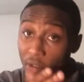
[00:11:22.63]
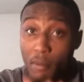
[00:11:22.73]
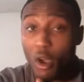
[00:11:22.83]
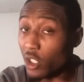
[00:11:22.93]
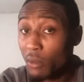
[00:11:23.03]

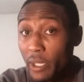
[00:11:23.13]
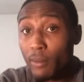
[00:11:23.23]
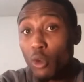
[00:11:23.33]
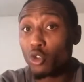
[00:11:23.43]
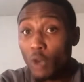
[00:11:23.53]
Females can be the
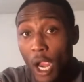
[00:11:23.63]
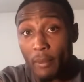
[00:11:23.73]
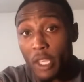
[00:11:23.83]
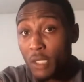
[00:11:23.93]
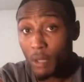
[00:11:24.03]
most
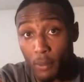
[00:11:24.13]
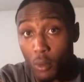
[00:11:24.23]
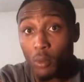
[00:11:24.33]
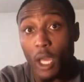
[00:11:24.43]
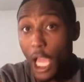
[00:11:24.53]
grimiest
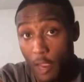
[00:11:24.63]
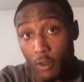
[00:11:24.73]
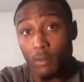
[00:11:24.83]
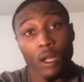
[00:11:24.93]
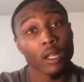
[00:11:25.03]
people ever, bro.